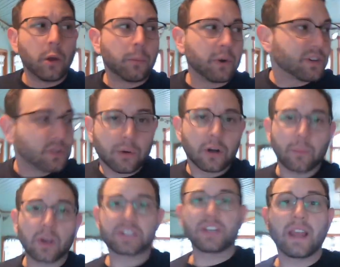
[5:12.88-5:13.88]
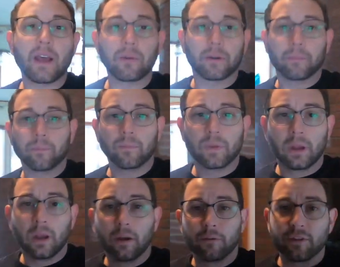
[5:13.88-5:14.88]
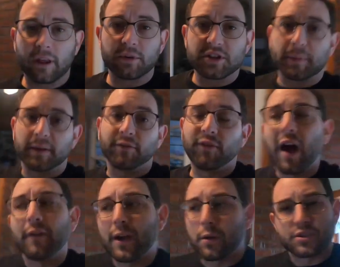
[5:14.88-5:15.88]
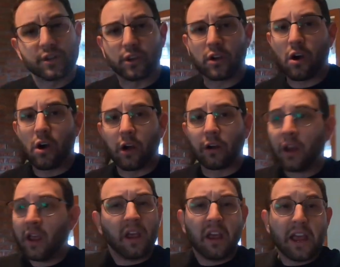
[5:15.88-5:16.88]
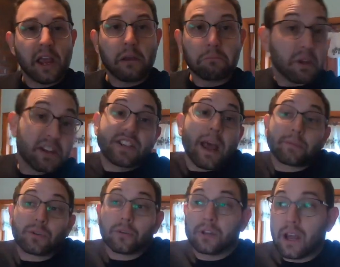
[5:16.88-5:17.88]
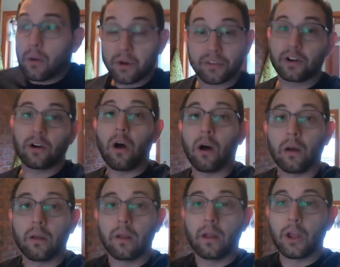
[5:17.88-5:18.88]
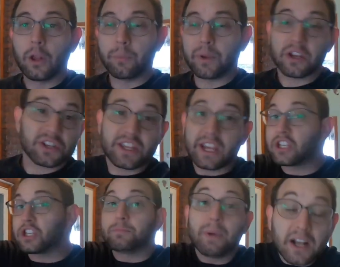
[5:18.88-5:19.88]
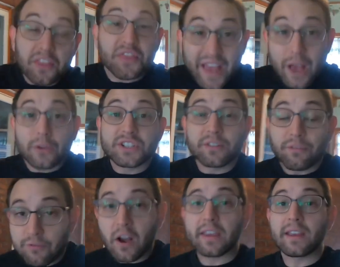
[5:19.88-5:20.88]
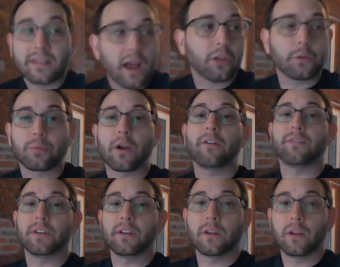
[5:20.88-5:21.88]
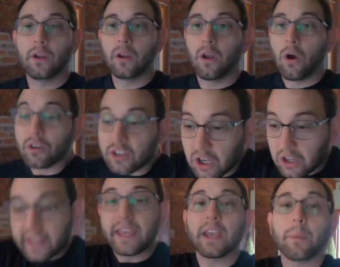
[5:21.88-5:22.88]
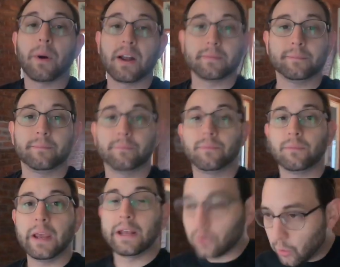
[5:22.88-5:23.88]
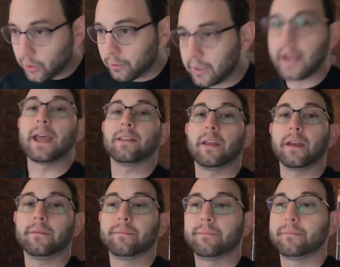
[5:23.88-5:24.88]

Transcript: But at 200 bucks an hour, for them to spend 5 hours on the car is absolutely not worth it at all. Because they just made $1,000 fucking profit on clicking a button and ordering a headlight.